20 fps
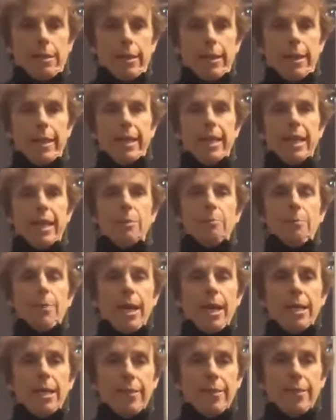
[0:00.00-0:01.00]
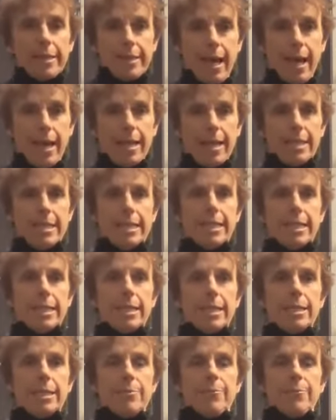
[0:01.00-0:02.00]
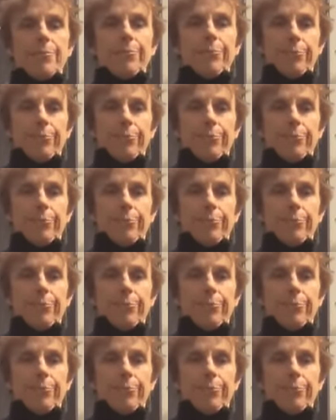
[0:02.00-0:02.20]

keep kind of this idea